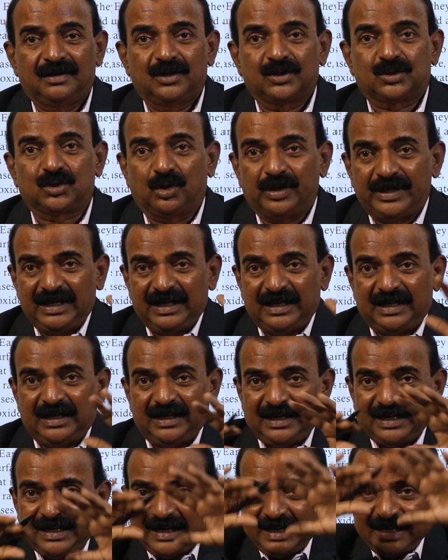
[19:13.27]
So here
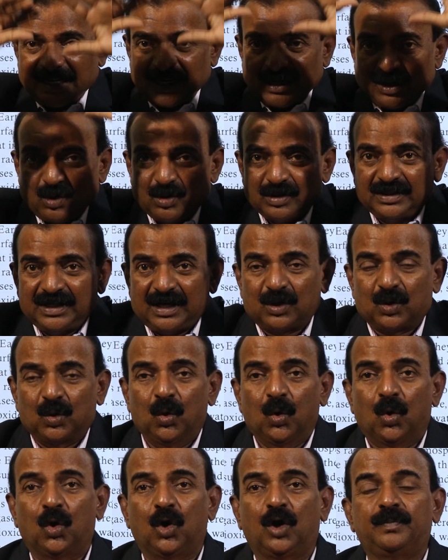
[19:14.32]
around the
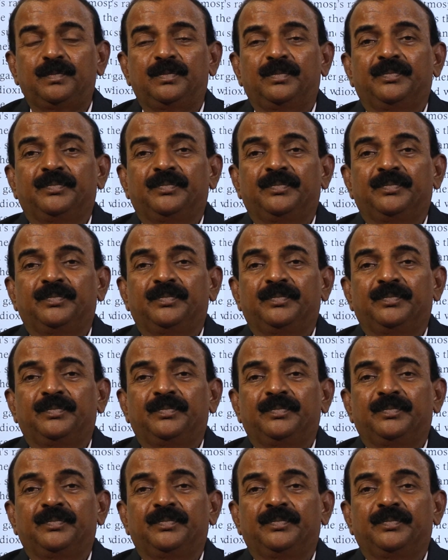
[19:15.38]
globe